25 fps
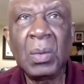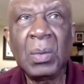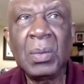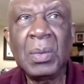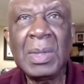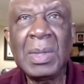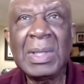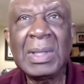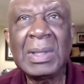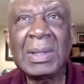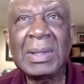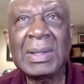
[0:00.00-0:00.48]

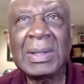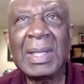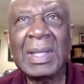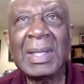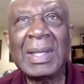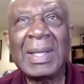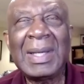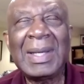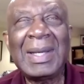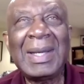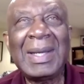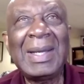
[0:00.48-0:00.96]
Well,
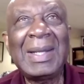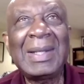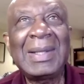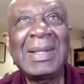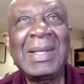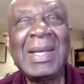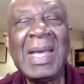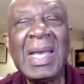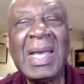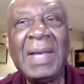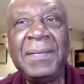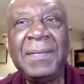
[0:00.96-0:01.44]
it
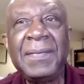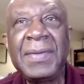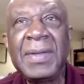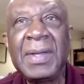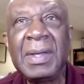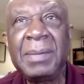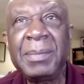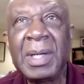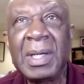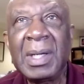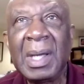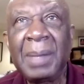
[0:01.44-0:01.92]
gave
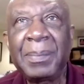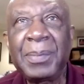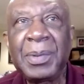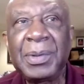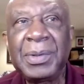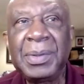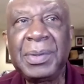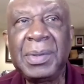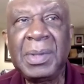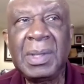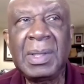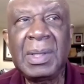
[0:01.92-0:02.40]
them an
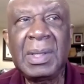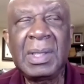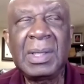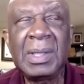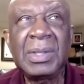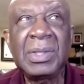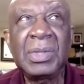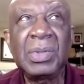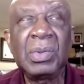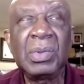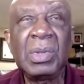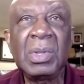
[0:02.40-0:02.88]
opportunity
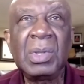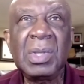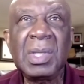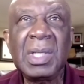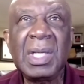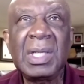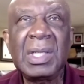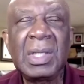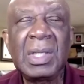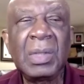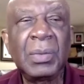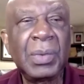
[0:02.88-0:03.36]
to
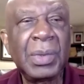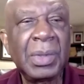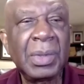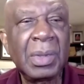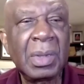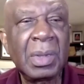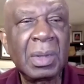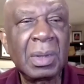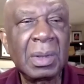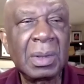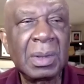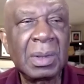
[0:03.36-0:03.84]
look at the
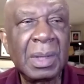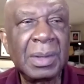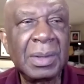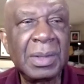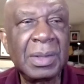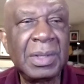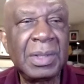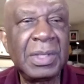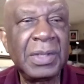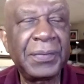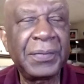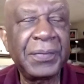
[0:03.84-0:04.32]
world
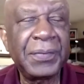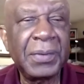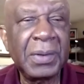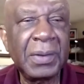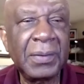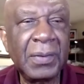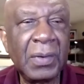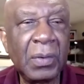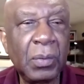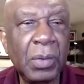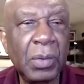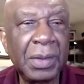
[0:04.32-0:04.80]

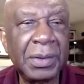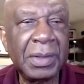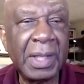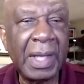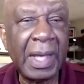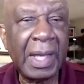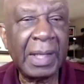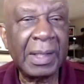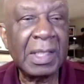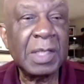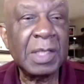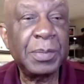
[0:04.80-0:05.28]
different than what they
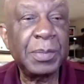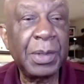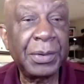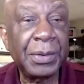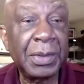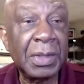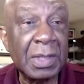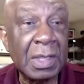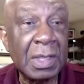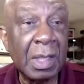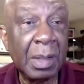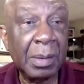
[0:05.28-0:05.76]
had
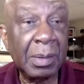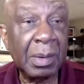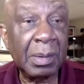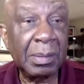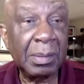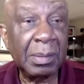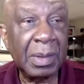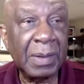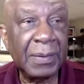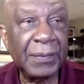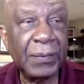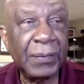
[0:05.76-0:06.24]
experienced
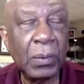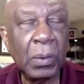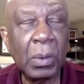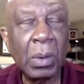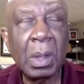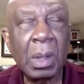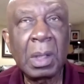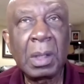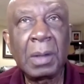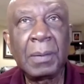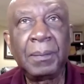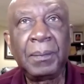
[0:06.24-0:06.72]

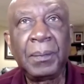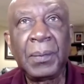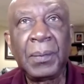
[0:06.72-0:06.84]
before.